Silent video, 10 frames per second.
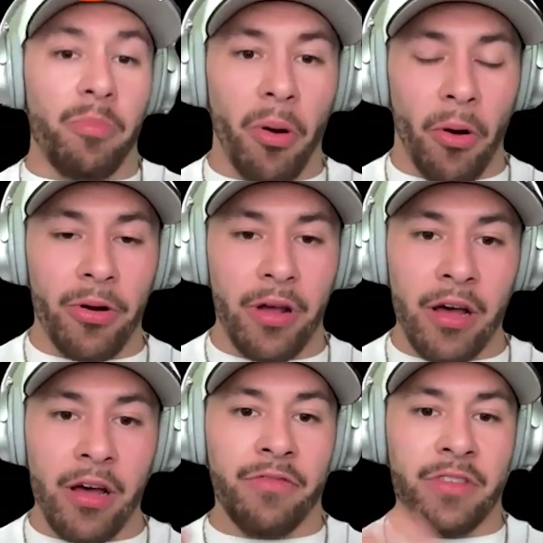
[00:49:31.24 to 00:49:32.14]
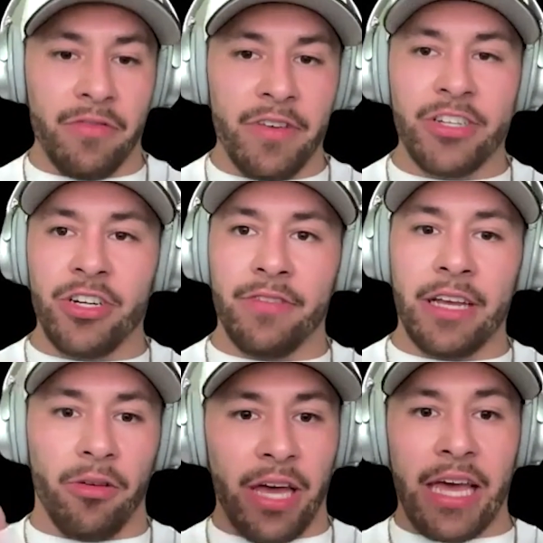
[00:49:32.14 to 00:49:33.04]
part of the vision of
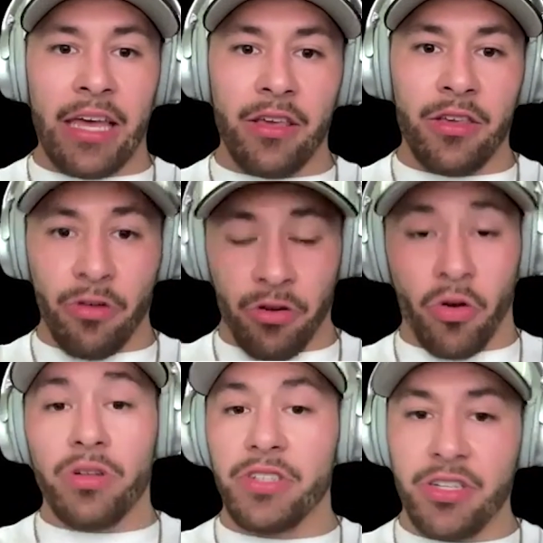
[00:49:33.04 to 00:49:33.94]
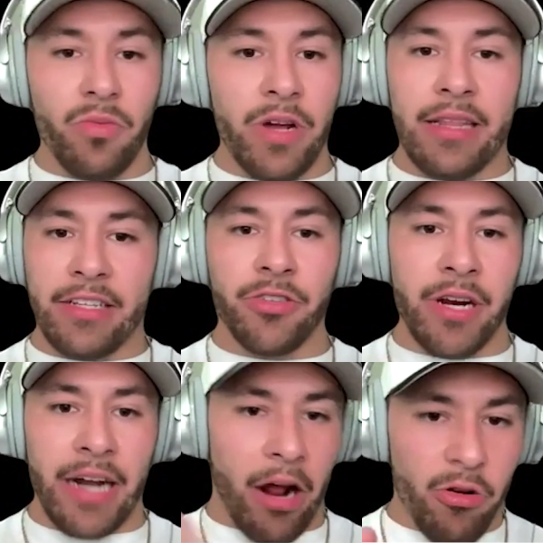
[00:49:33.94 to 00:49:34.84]
like, okay, your goal is to win. That's
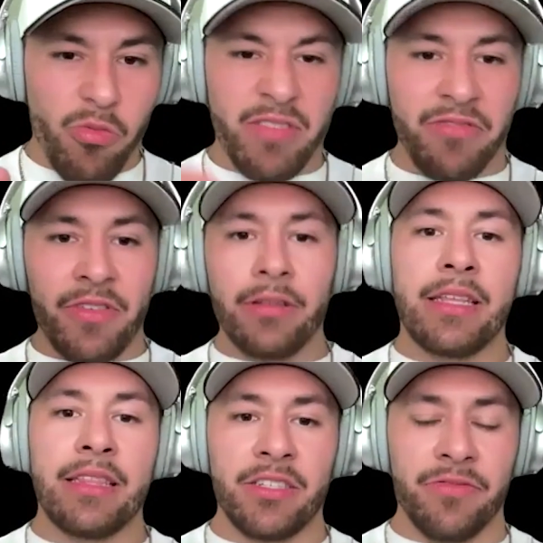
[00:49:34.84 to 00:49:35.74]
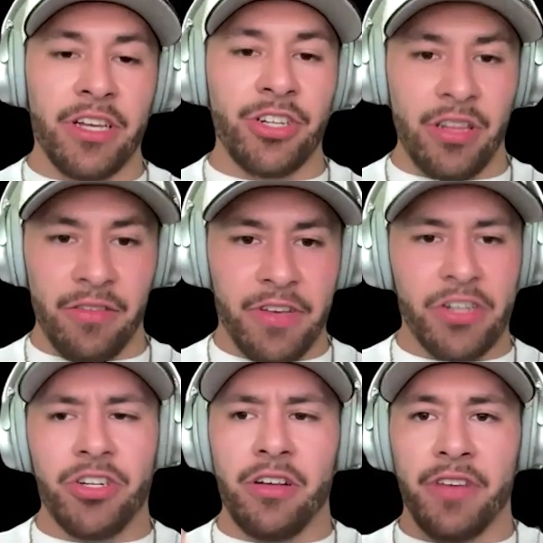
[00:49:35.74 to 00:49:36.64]
great. How can we fill in this vision? The
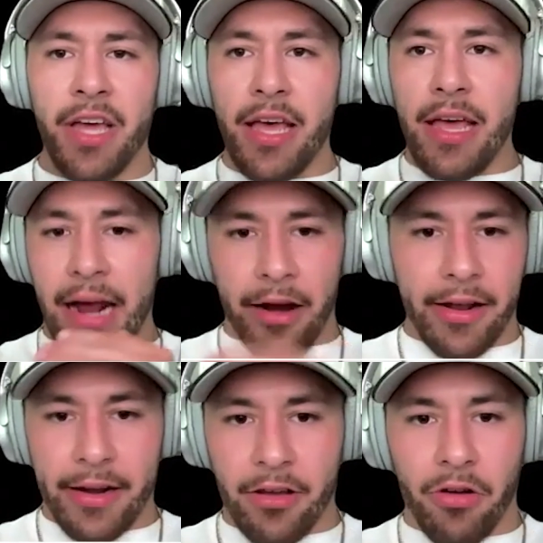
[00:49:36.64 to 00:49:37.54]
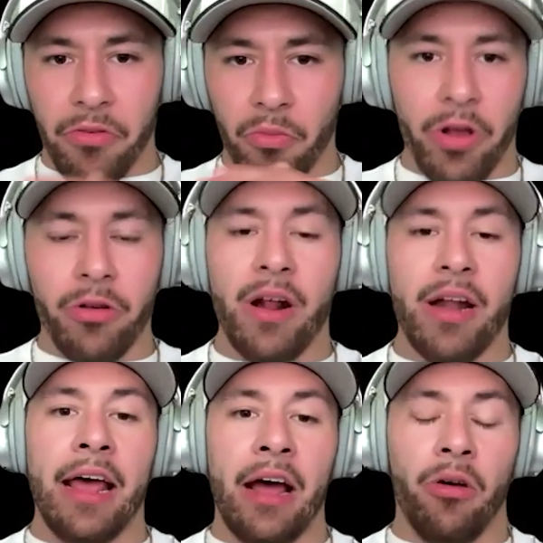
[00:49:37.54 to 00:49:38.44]
vision of how you're going to go from where you're at
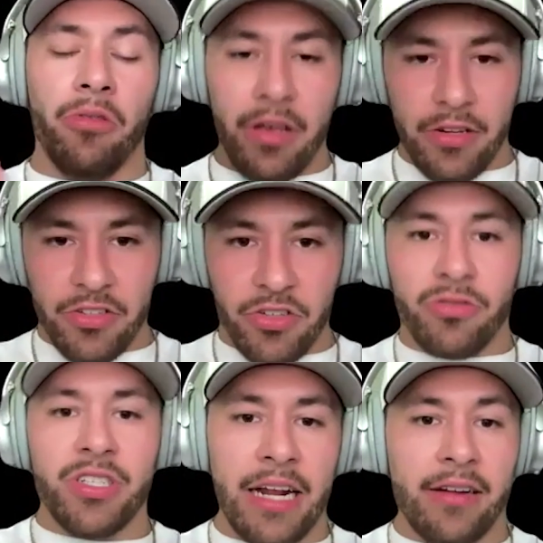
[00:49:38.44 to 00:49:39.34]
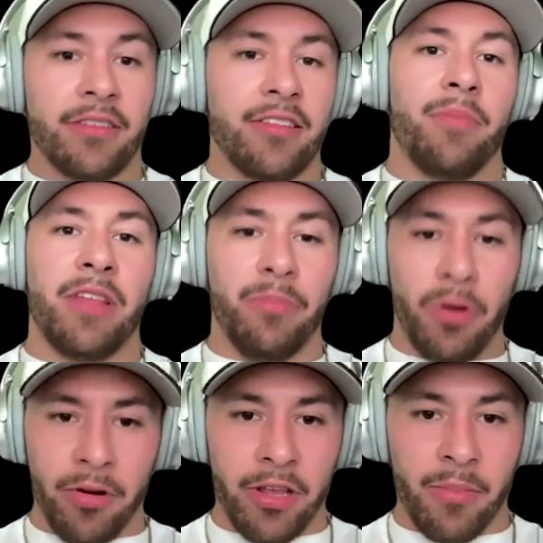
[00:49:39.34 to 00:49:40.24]
now to standing on top of that
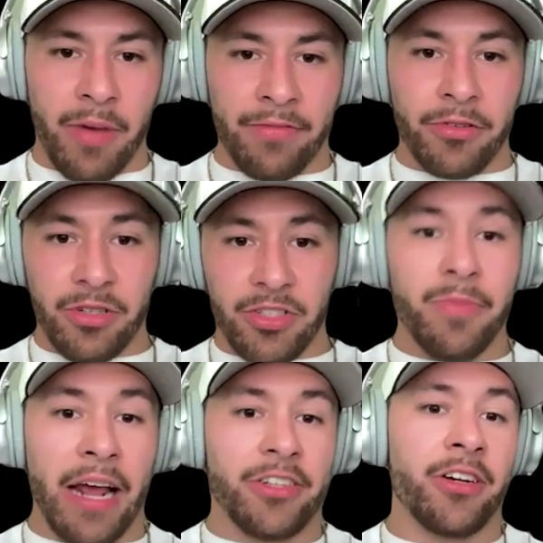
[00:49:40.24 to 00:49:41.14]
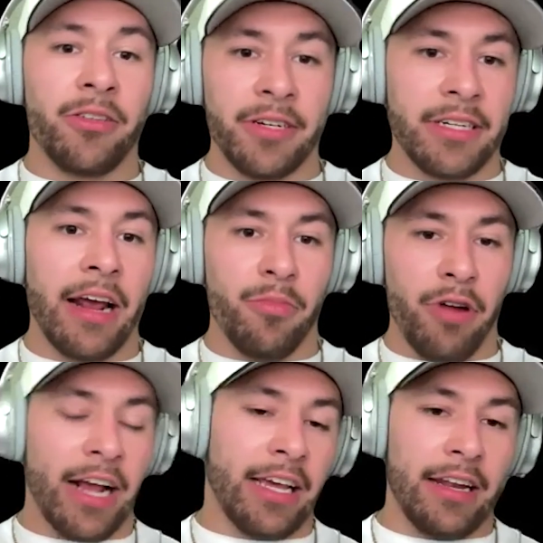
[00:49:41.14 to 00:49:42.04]
podium after just smashing your entire
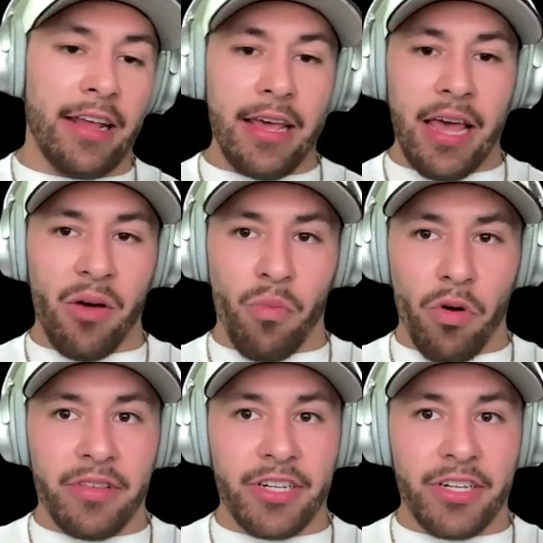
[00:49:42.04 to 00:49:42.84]
bracket. And what are the